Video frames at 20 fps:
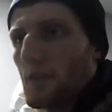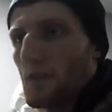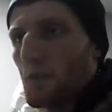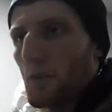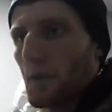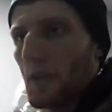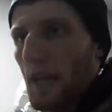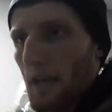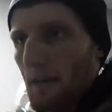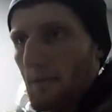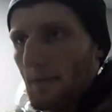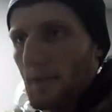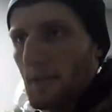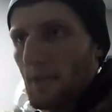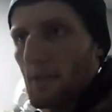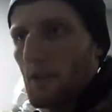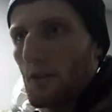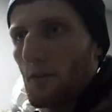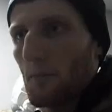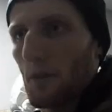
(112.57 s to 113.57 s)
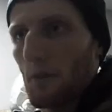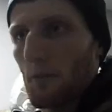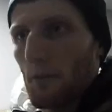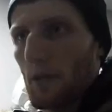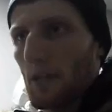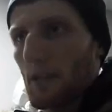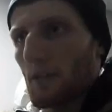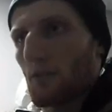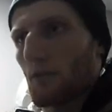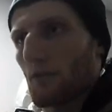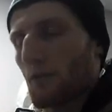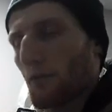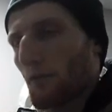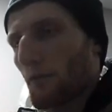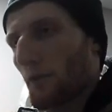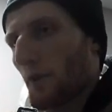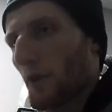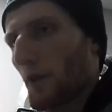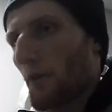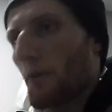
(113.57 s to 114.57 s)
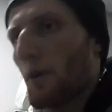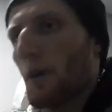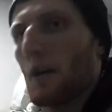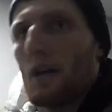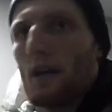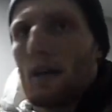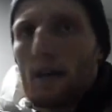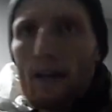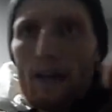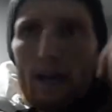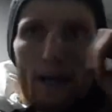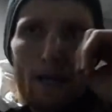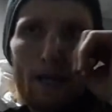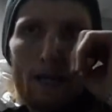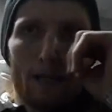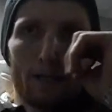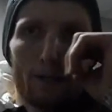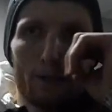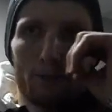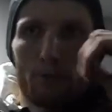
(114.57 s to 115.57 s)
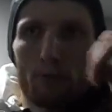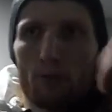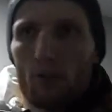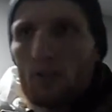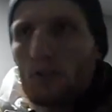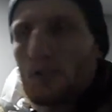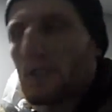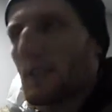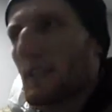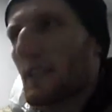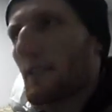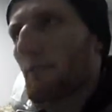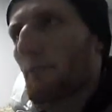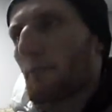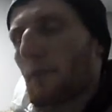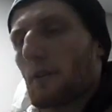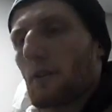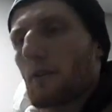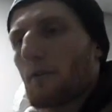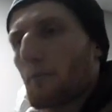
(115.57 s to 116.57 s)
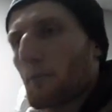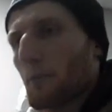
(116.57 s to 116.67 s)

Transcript: two games, you know, by one to two row and to Koszalin we,